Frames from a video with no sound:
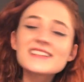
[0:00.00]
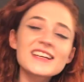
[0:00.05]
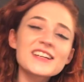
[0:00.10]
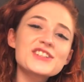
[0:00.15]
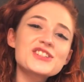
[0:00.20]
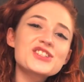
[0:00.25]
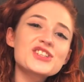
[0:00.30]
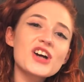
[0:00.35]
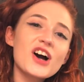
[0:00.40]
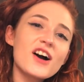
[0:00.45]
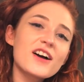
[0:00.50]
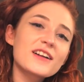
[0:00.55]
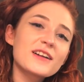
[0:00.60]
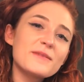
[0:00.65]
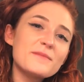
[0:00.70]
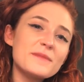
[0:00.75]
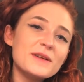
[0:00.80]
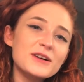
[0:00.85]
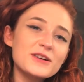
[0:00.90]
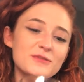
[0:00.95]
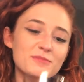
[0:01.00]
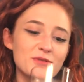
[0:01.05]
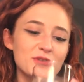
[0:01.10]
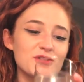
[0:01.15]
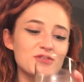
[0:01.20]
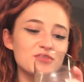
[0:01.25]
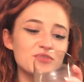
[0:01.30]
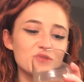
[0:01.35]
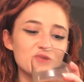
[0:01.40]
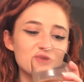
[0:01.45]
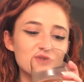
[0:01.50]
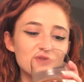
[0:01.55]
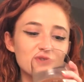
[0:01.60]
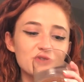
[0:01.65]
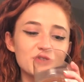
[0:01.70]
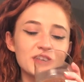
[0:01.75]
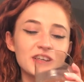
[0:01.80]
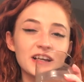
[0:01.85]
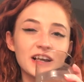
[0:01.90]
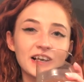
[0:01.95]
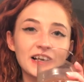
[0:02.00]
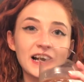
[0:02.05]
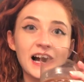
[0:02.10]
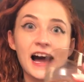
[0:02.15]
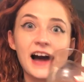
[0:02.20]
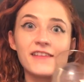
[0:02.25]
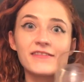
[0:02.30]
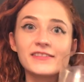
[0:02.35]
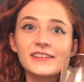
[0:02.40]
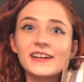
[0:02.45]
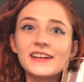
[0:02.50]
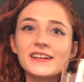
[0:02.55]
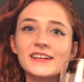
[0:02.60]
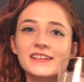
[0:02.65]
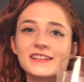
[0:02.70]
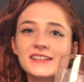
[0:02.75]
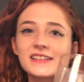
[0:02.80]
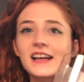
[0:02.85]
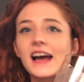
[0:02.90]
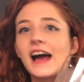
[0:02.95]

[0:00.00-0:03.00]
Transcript: like chocolate milk, but you know you're going to get caffeinated as